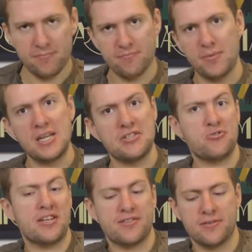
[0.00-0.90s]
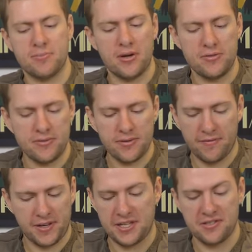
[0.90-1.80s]
when he's dressed as Mose. I
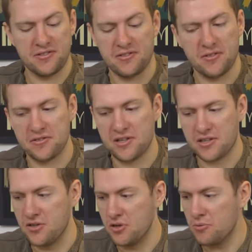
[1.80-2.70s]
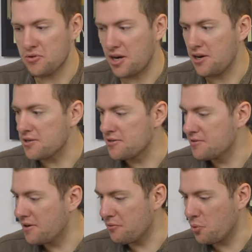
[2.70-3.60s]
think he just look, looks like a normal guy
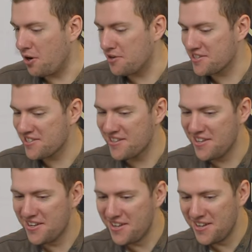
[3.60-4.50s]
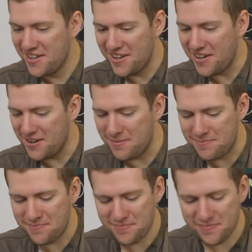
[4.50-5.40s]
otherwise. Um,
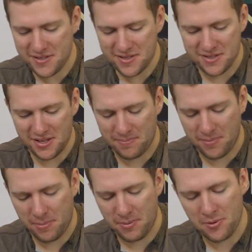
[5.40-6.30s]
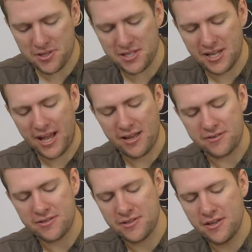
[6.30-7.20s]
so I've, I've been watching that. I
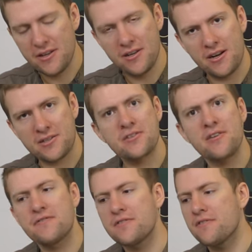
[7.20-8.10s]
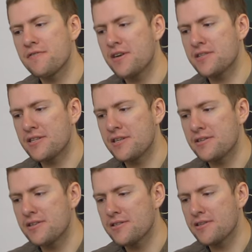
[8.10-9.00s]
just I just got through the first
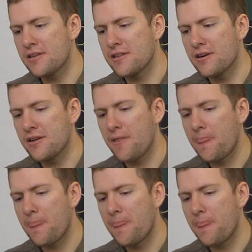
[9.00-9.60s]
series, and like